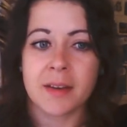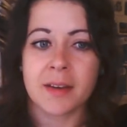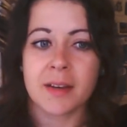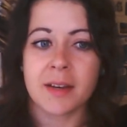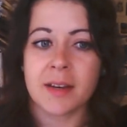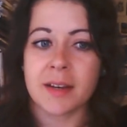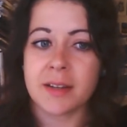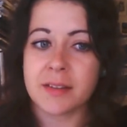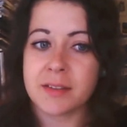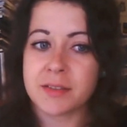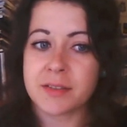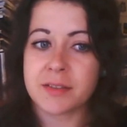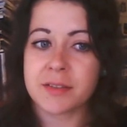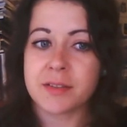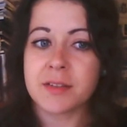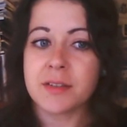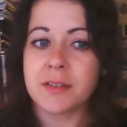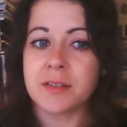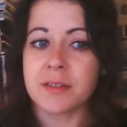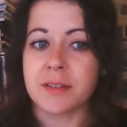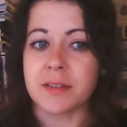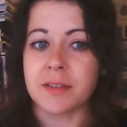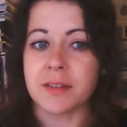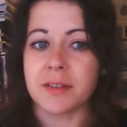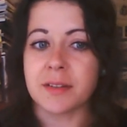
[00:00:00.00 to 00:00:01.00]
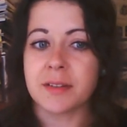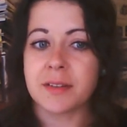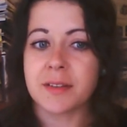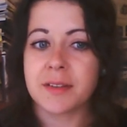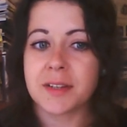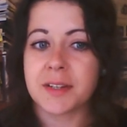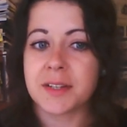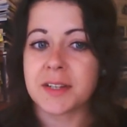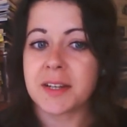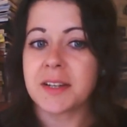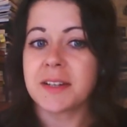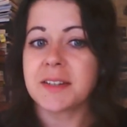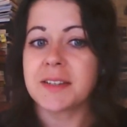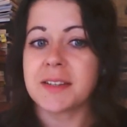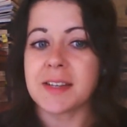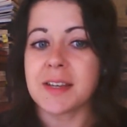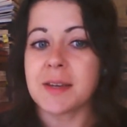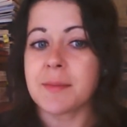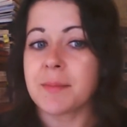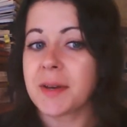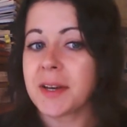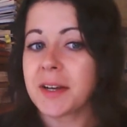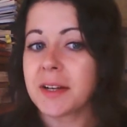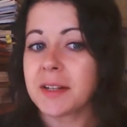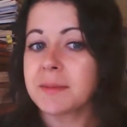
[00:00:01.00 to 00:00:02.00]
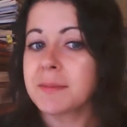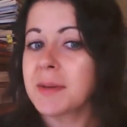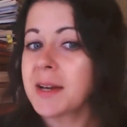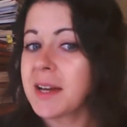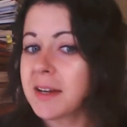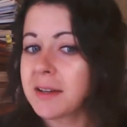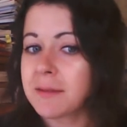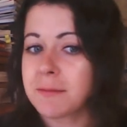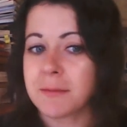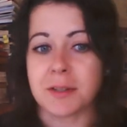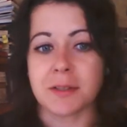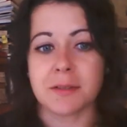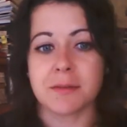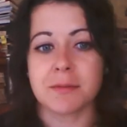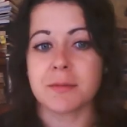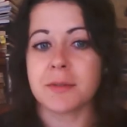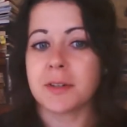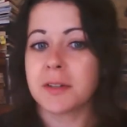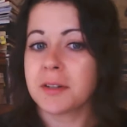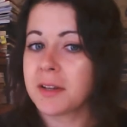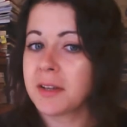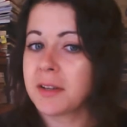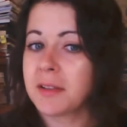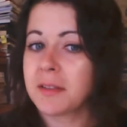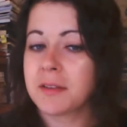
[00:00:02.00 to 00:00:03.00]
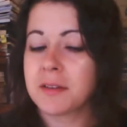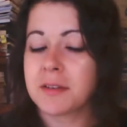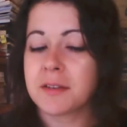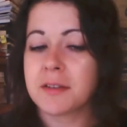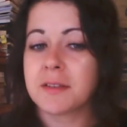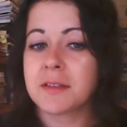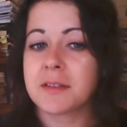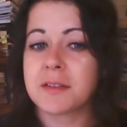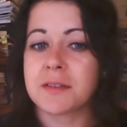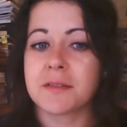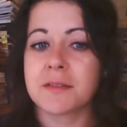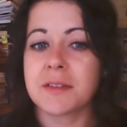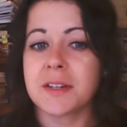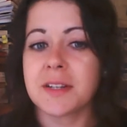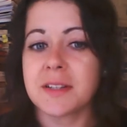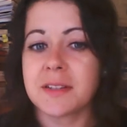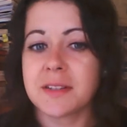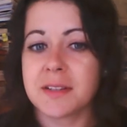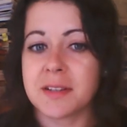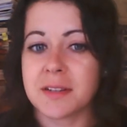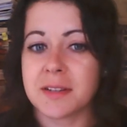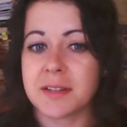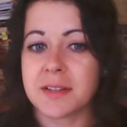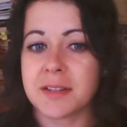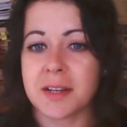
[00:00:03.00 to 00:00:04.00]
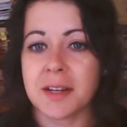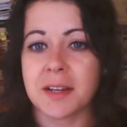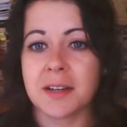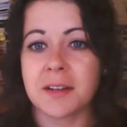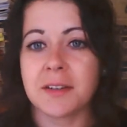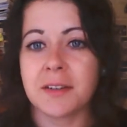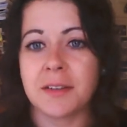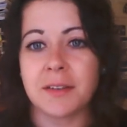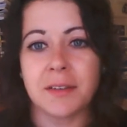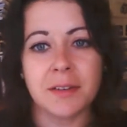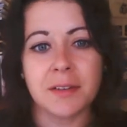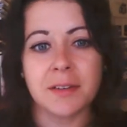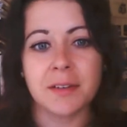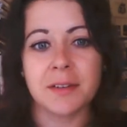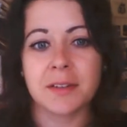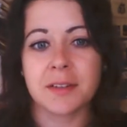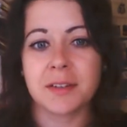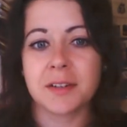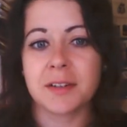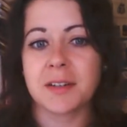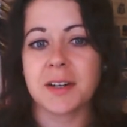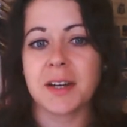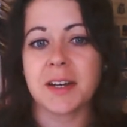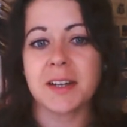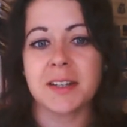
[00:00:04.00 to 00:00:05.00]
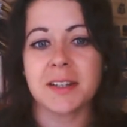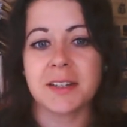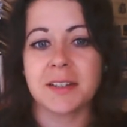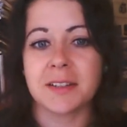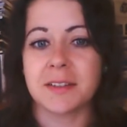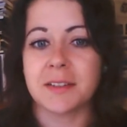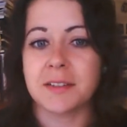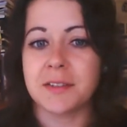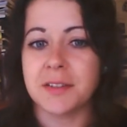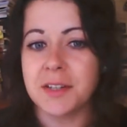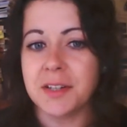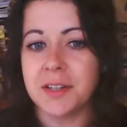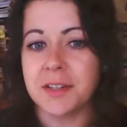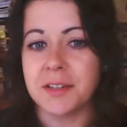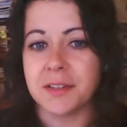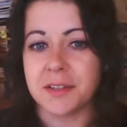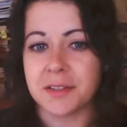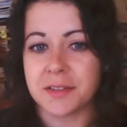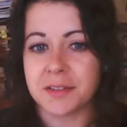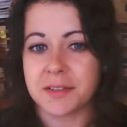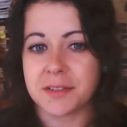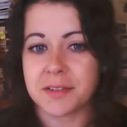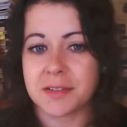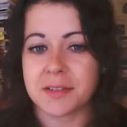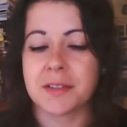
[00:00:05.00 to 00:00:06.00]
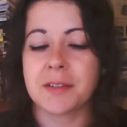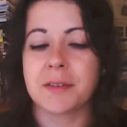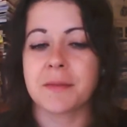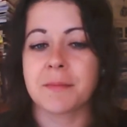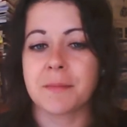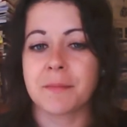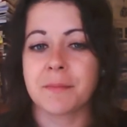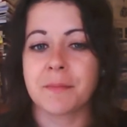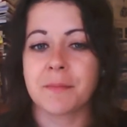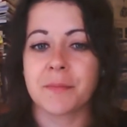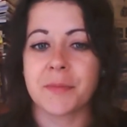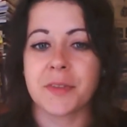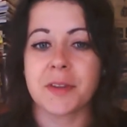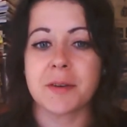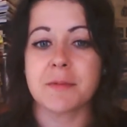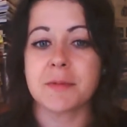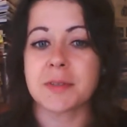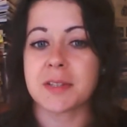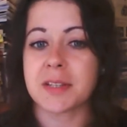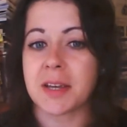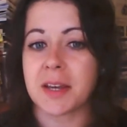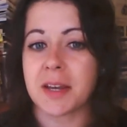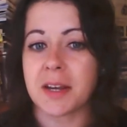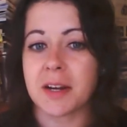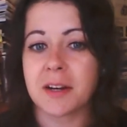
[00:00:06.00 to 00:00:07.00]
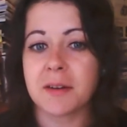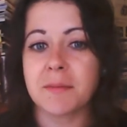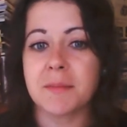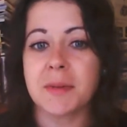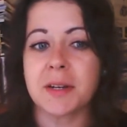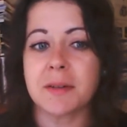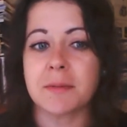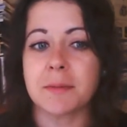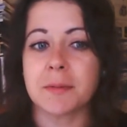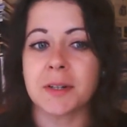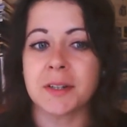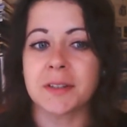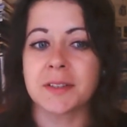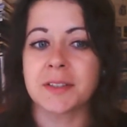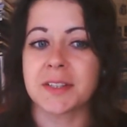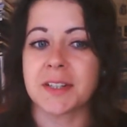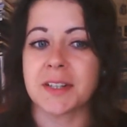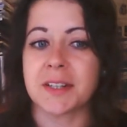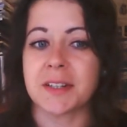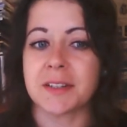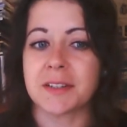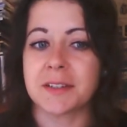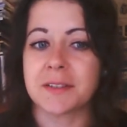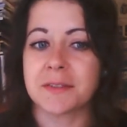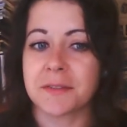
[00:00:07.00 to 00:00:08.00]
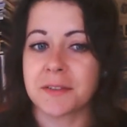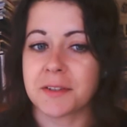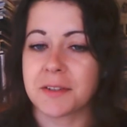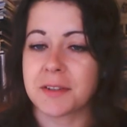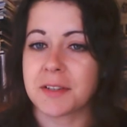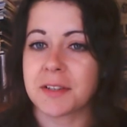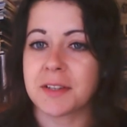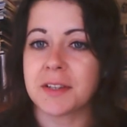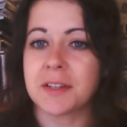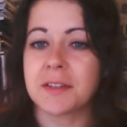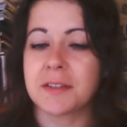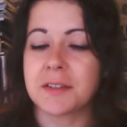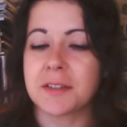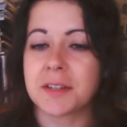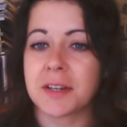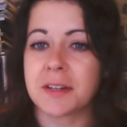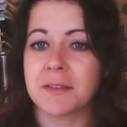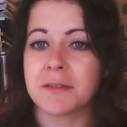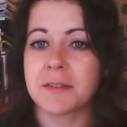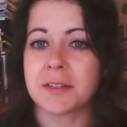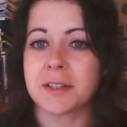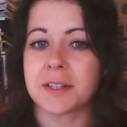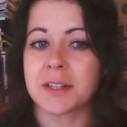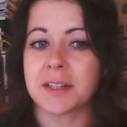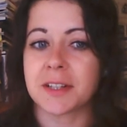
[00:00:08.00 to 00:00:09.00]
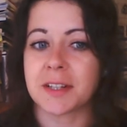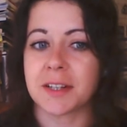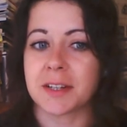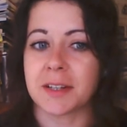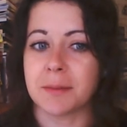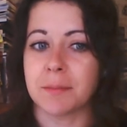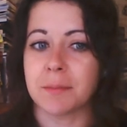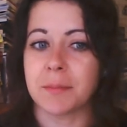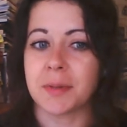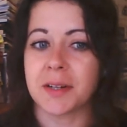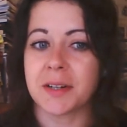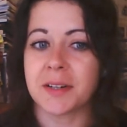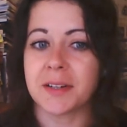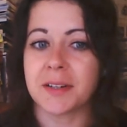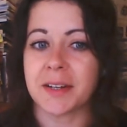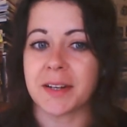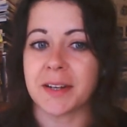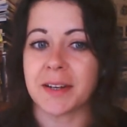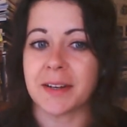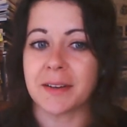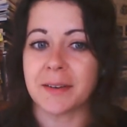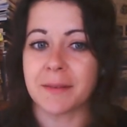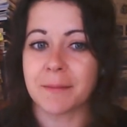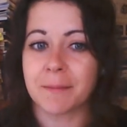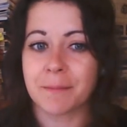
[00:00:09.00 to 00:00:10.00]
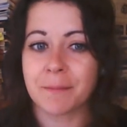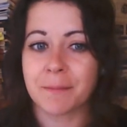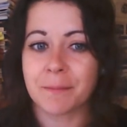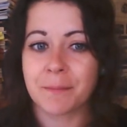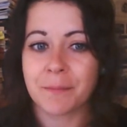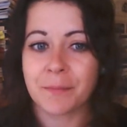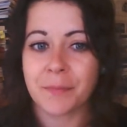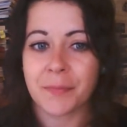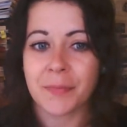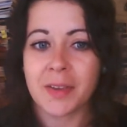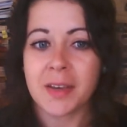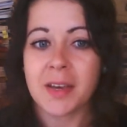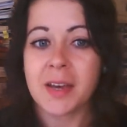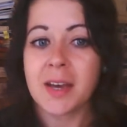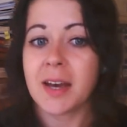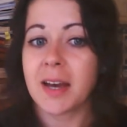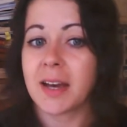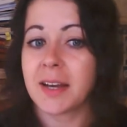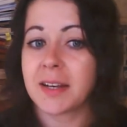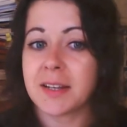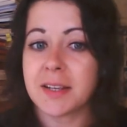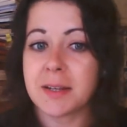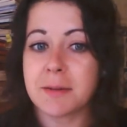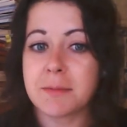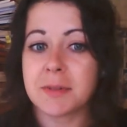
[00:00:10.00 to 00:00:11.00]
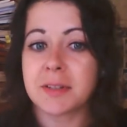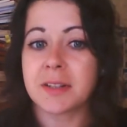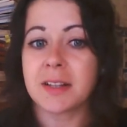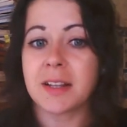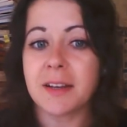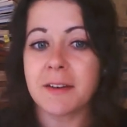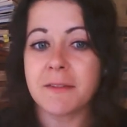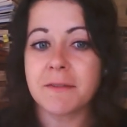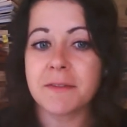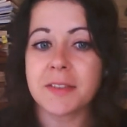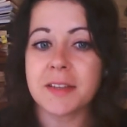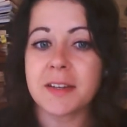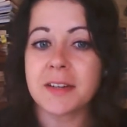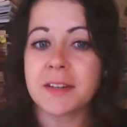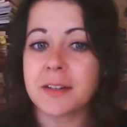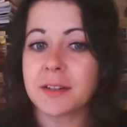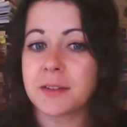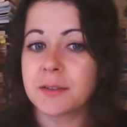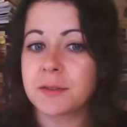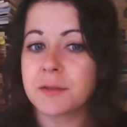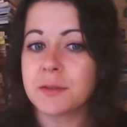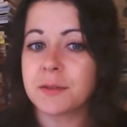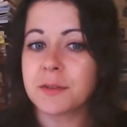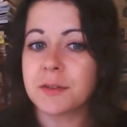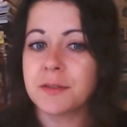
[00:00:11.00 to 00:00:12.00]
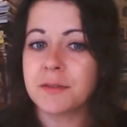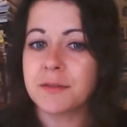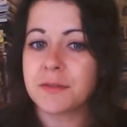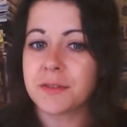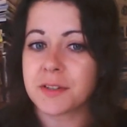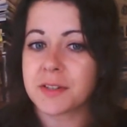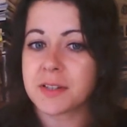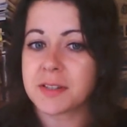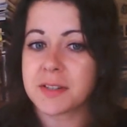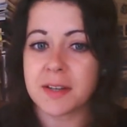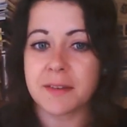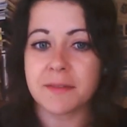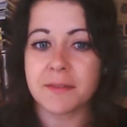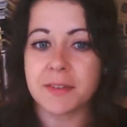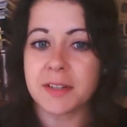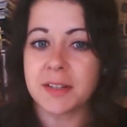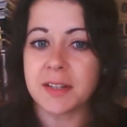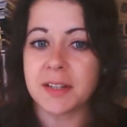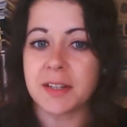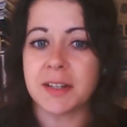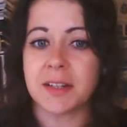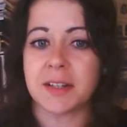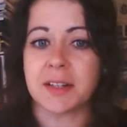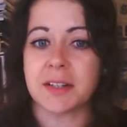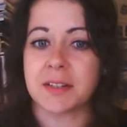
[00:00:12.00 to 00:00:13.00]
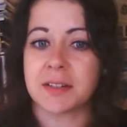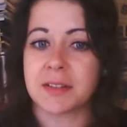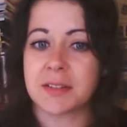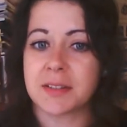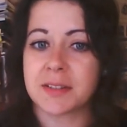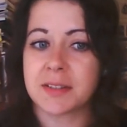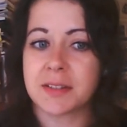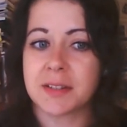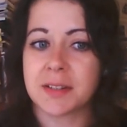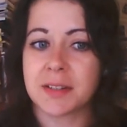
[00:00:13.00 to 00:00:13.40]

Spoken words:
And soon the Dundee bellman was walking through the streets of the town, crying the news. There was a hermit wanted for the new tower at Kinpurnie, and he would live there alone for 7 years.